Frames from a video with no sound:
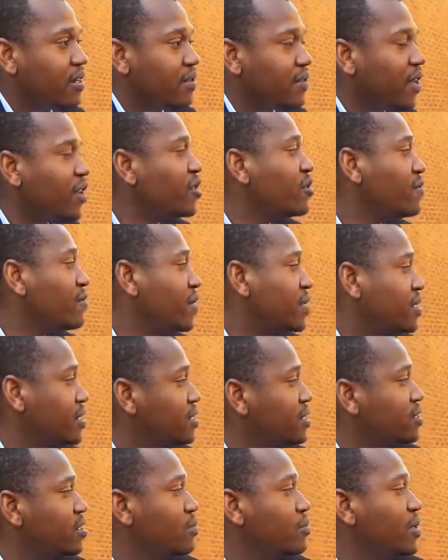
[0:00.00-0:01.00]
the
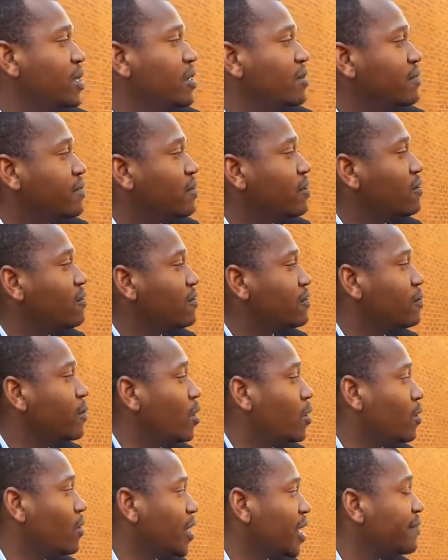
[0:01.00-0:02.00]
universities to be involved
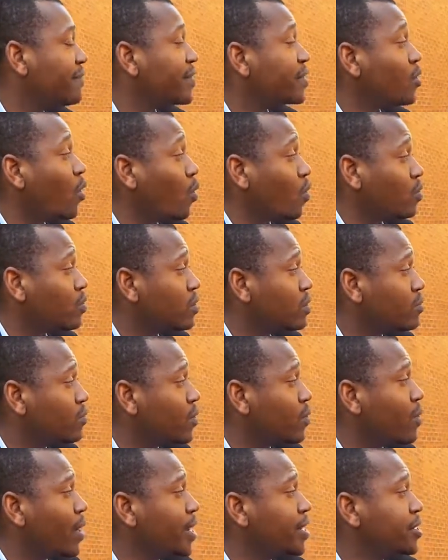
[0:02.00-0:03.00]
more. If at all,
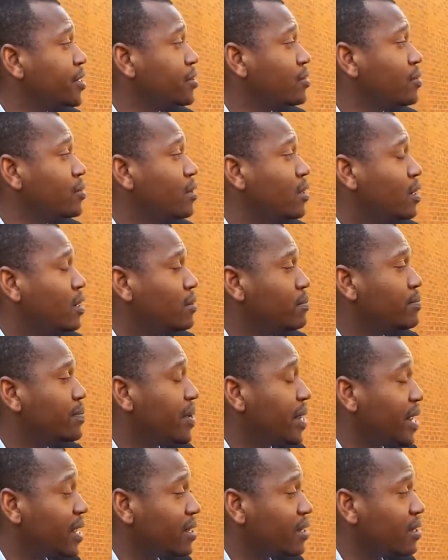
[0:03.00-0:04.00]
we want to
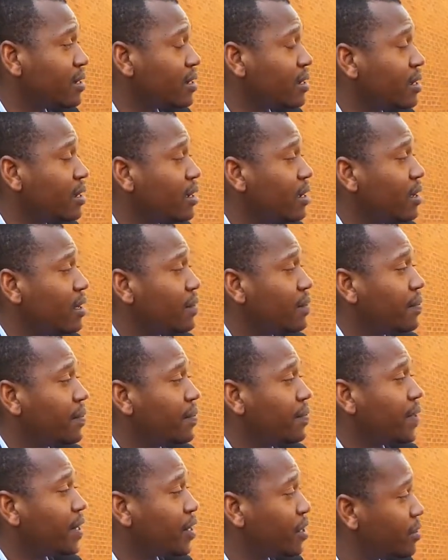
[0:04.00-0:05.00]
bring
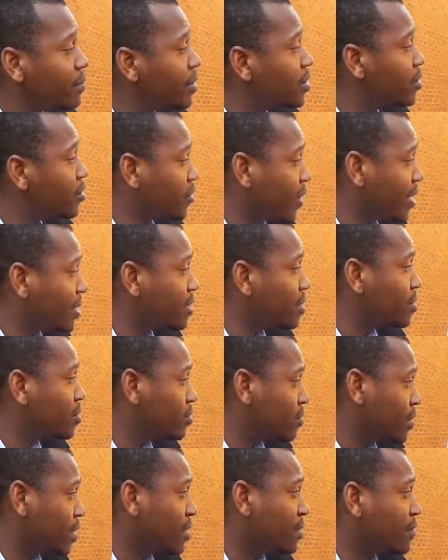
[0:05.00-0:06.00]
the Cuban trained
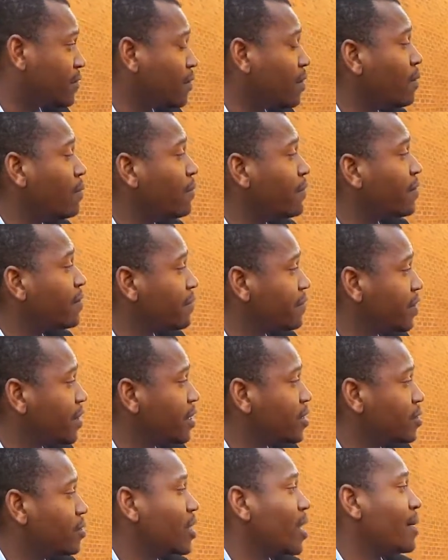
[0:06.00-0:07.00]
student from
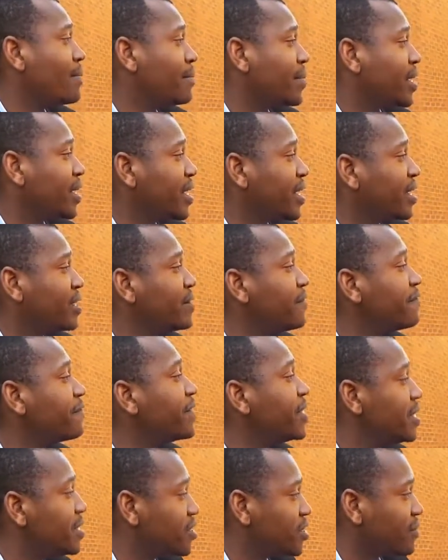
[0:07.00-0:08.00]
50 to come back here and
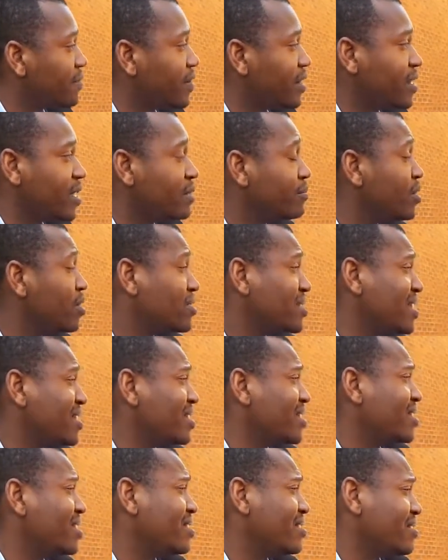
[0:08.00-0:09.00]
finish the final year, because that's
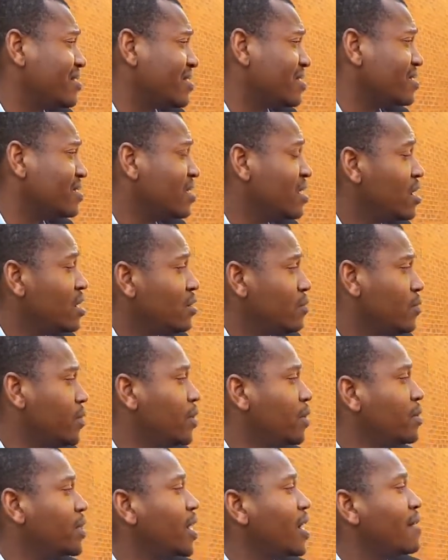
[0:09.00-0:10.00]
another thing. Mm. We
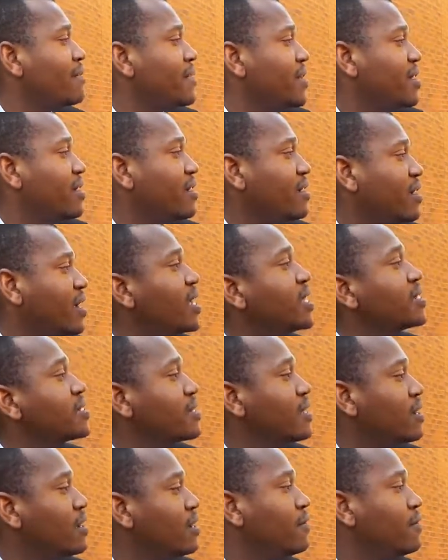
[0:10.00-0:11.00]
don't come here as
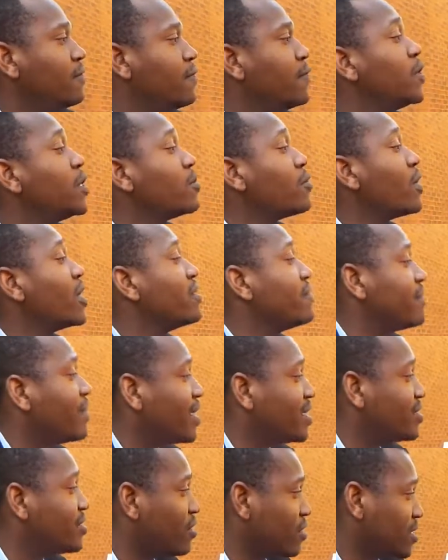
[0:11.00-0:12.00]
fully
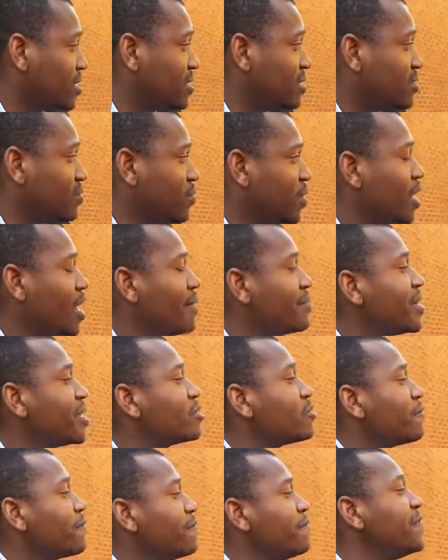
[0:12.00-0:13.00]
qualified doctors. We come here
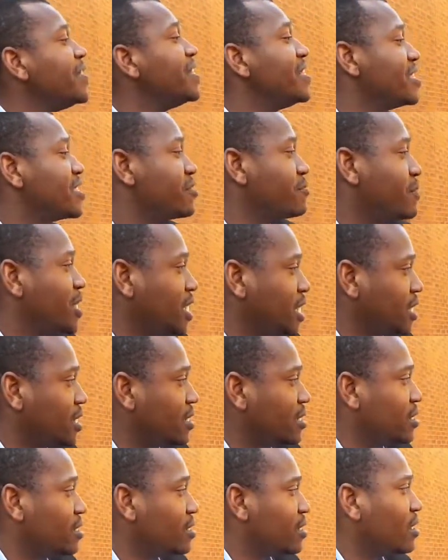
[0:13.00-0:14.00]
to finish
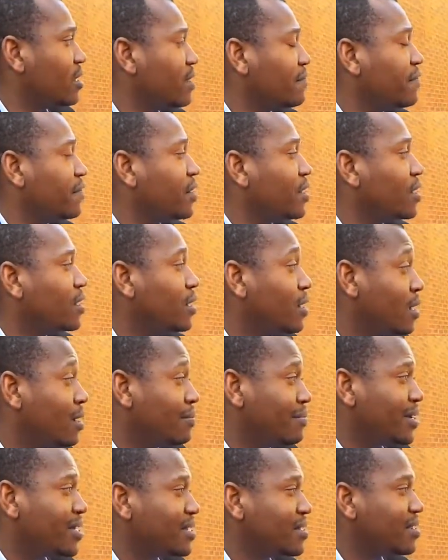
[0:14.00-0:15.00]
medicine in South Africa. Hmm.
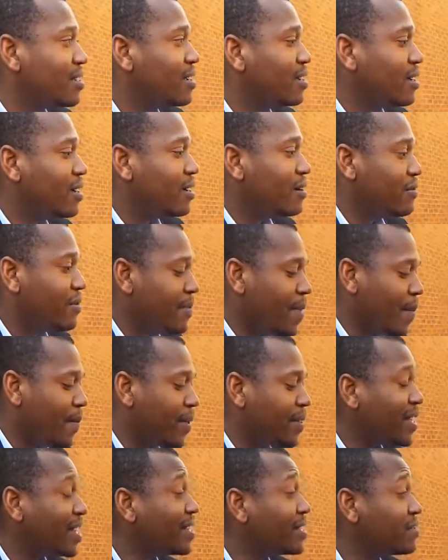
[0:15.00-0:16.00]
But
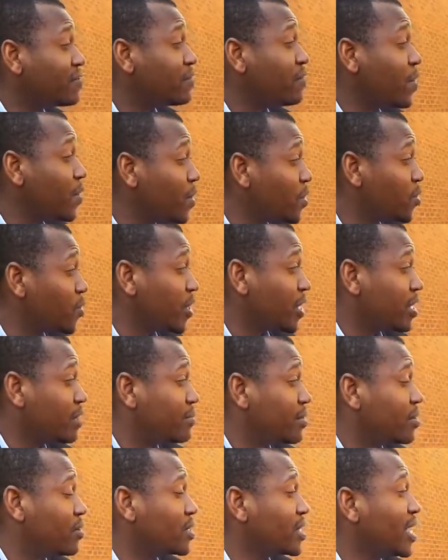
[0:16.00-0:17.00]
remember, that is very tricky
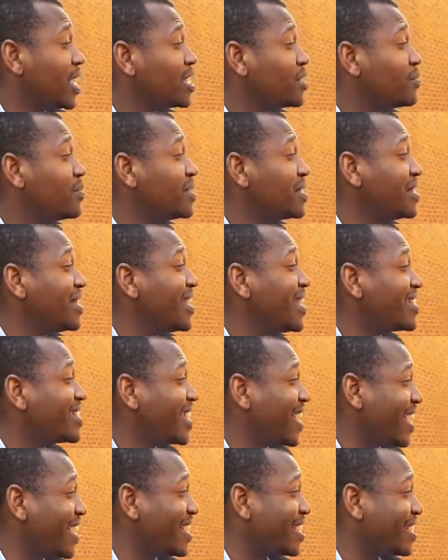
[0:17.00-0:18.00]
because
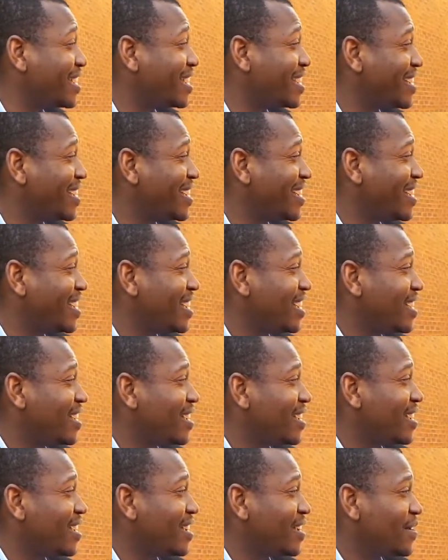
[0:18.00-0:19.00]
HPCSA,
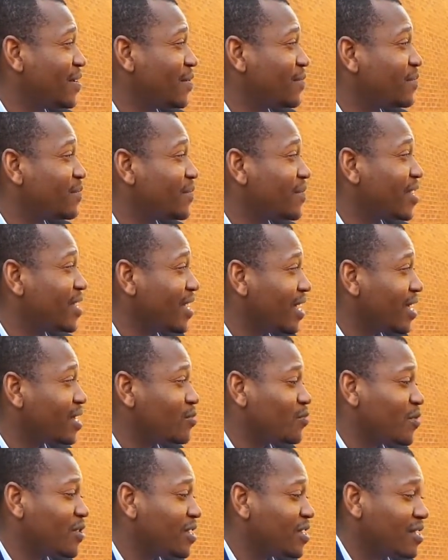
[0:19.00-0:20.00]
HPCSA, yes,
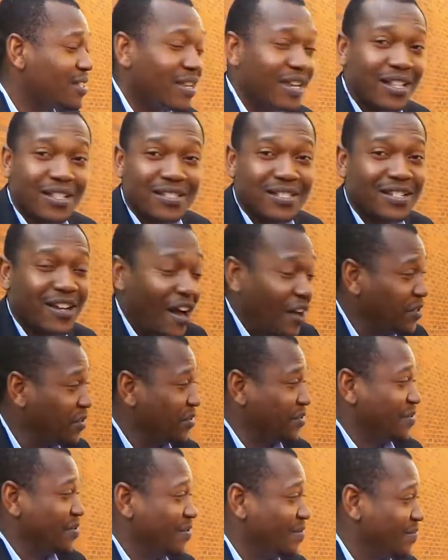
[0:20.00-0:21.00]
which is the Health Council,